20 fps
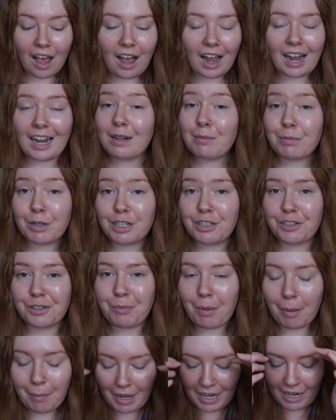I am going to do
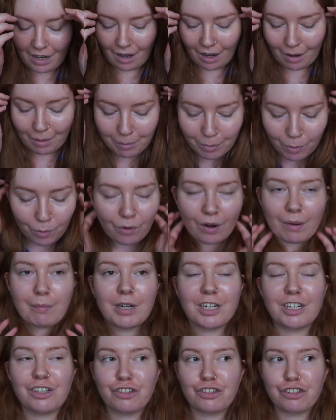my makeup, or I'm
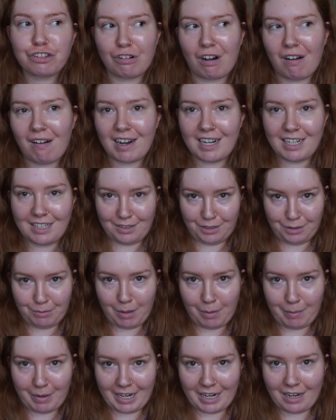going to try and do
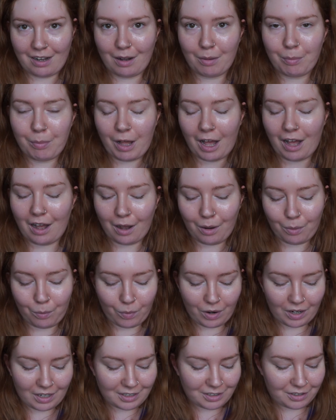my makeup
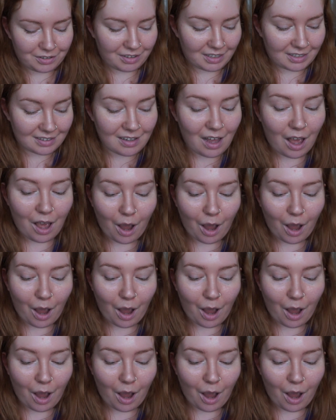while I do this.